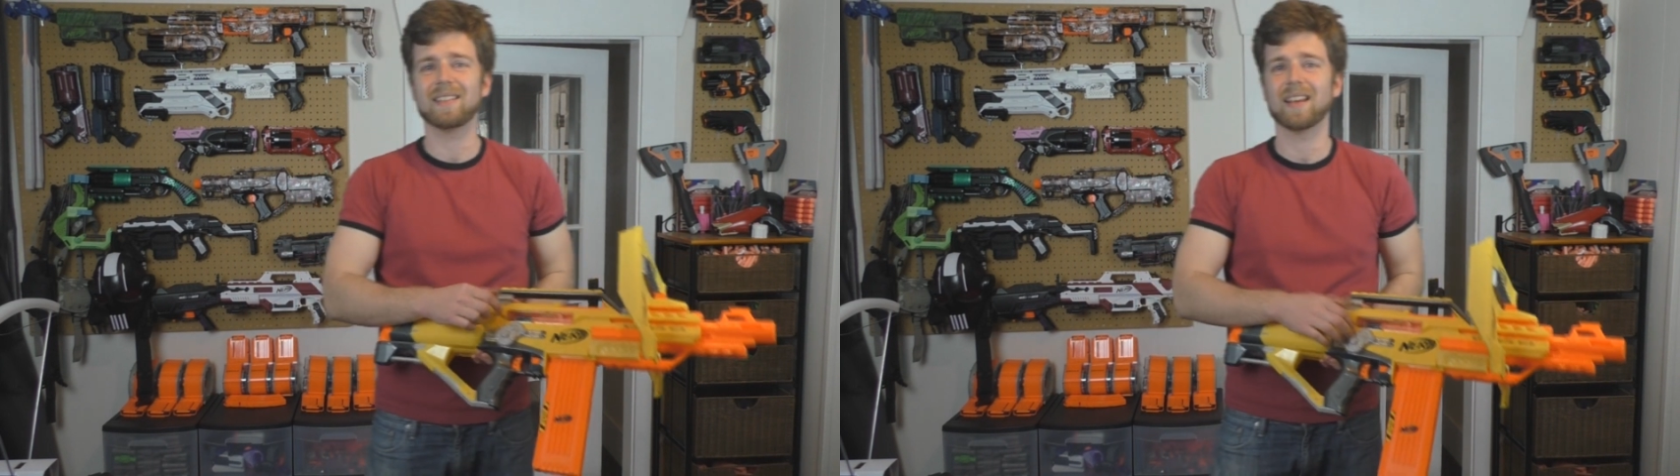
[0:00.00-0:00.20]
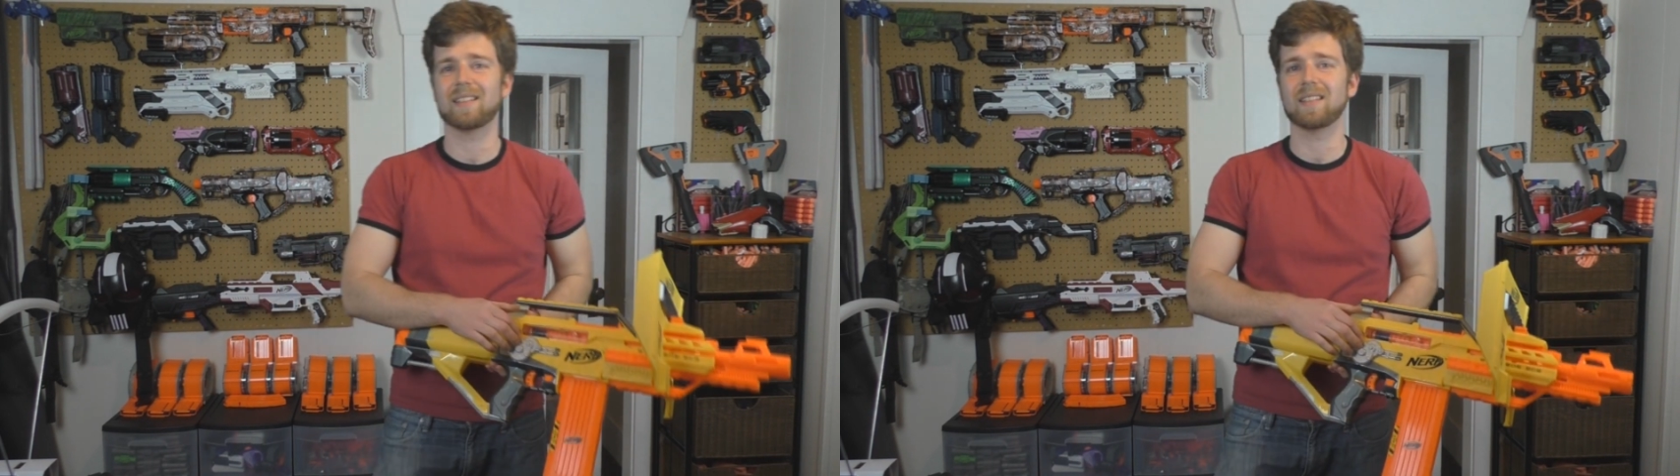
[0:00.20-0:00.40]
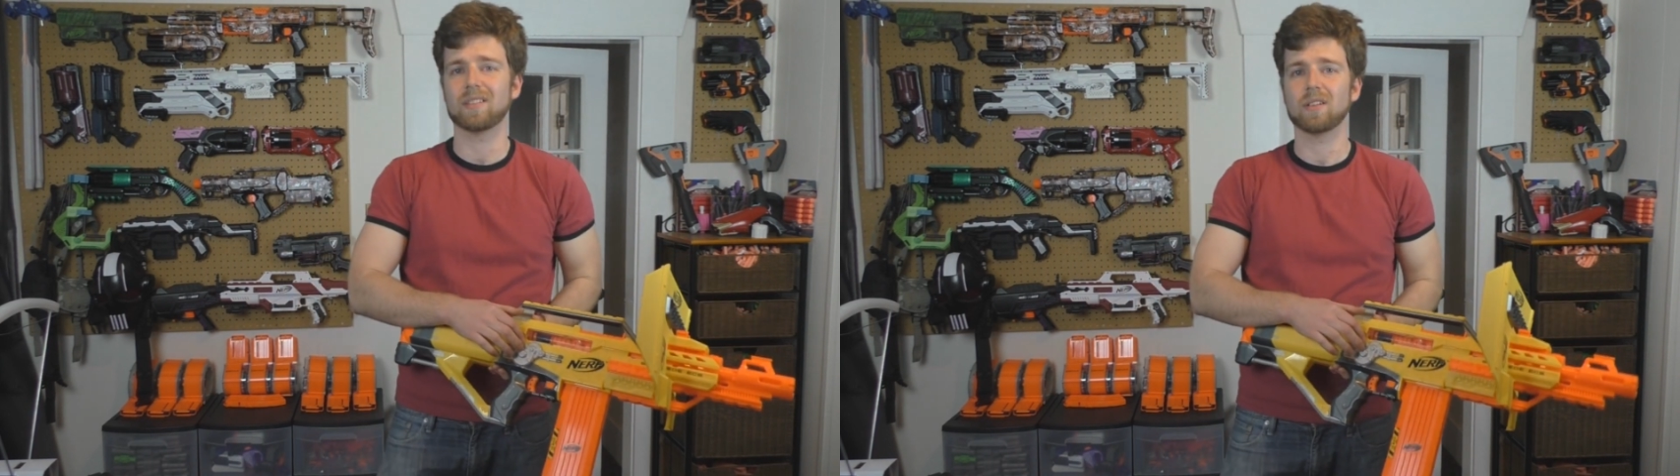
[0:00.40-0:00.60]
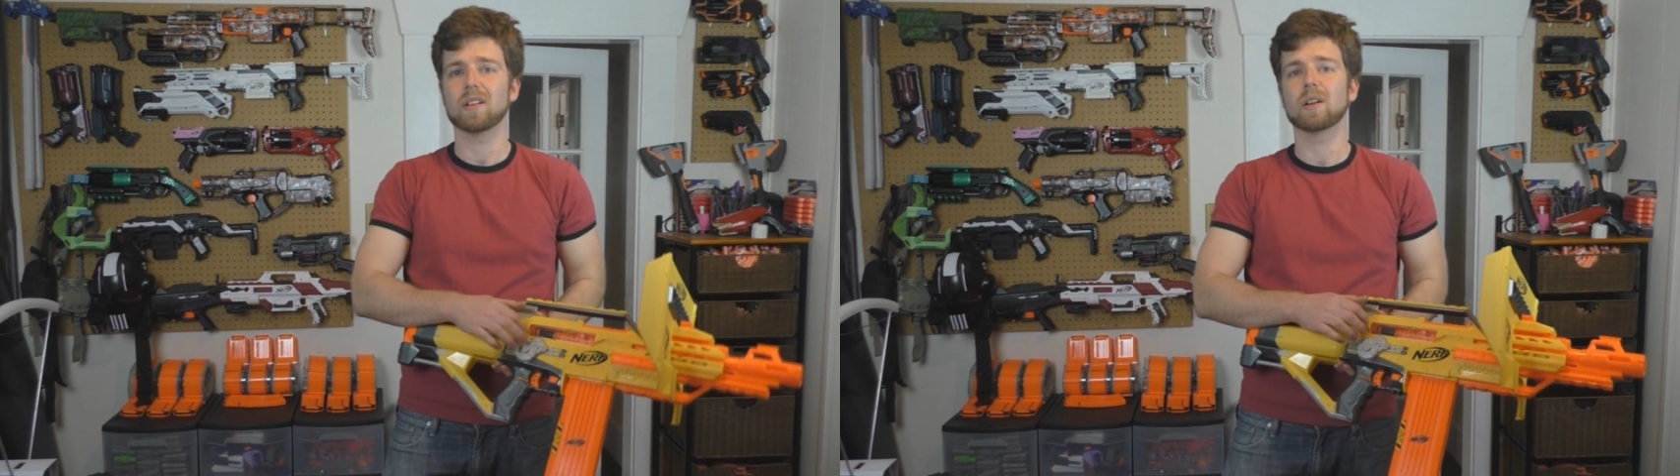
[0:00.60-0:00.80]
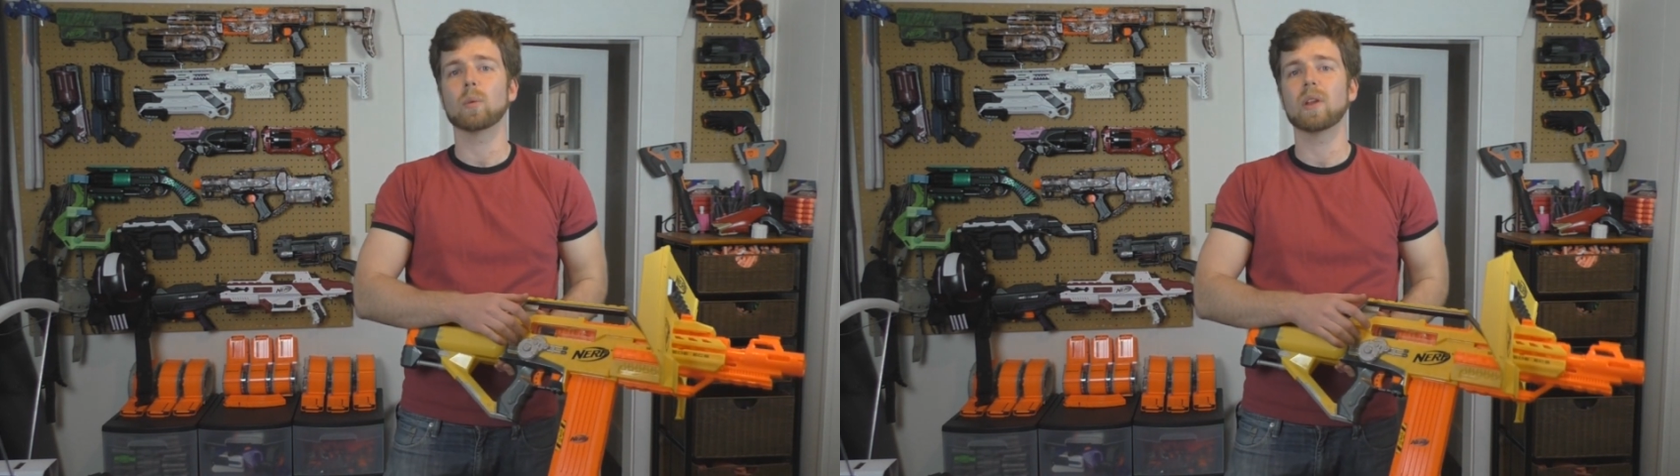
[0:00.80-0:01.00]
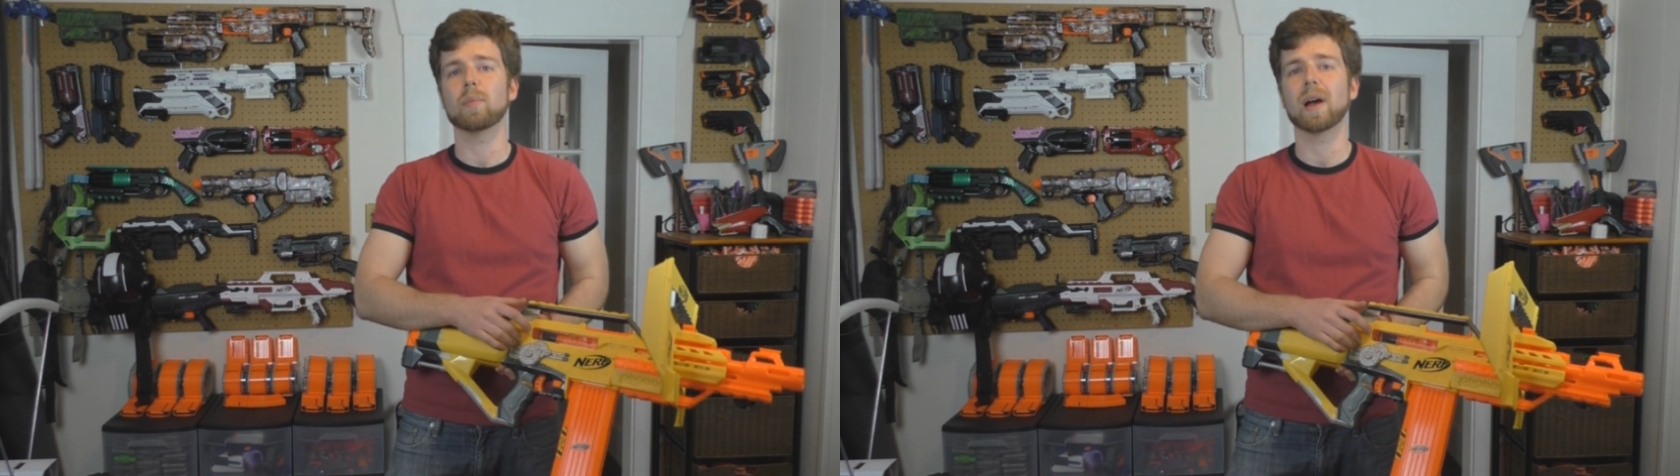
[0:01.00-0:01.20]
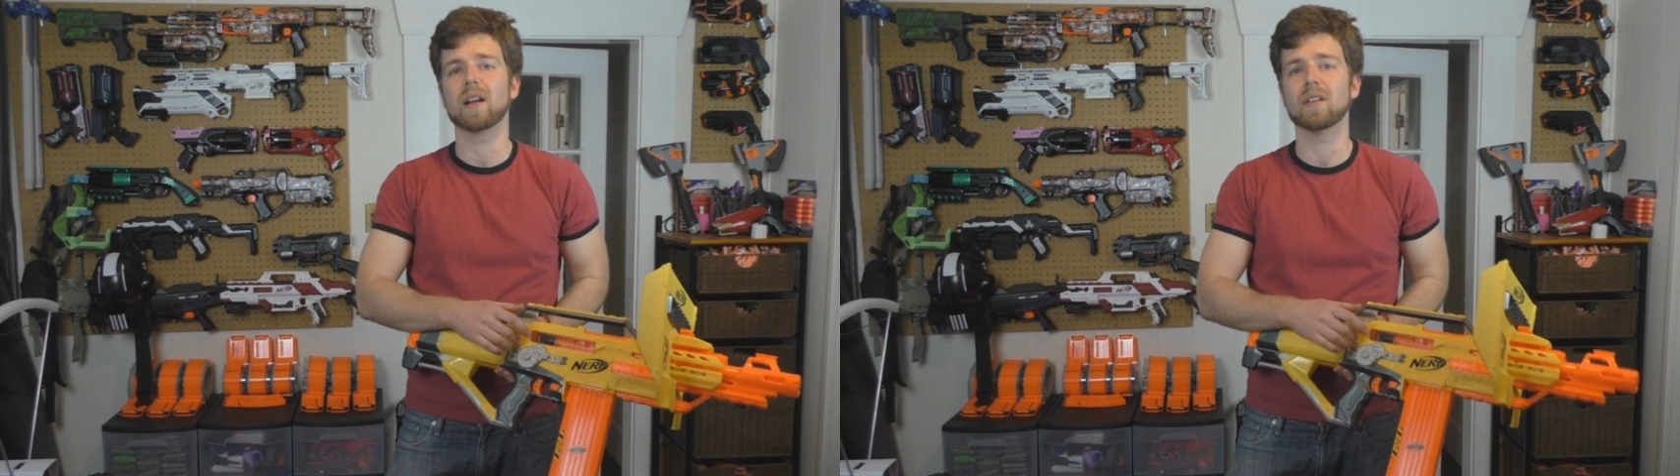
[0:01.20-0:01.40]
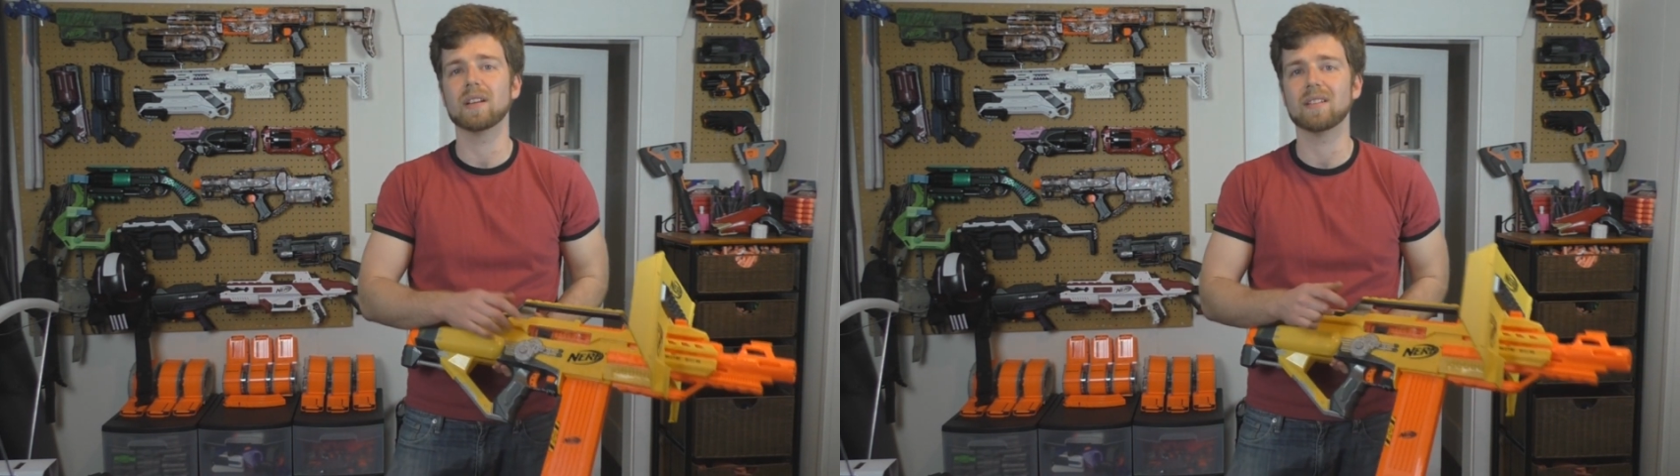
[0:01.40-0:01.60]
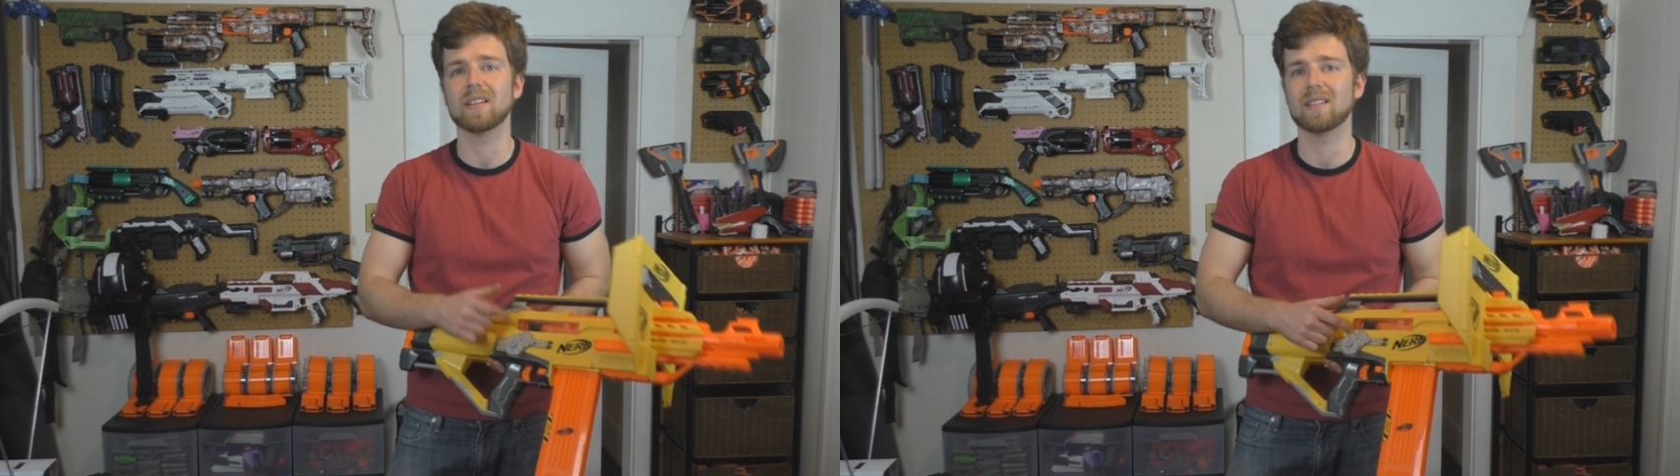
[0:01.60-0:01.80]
test this earlier with batteries.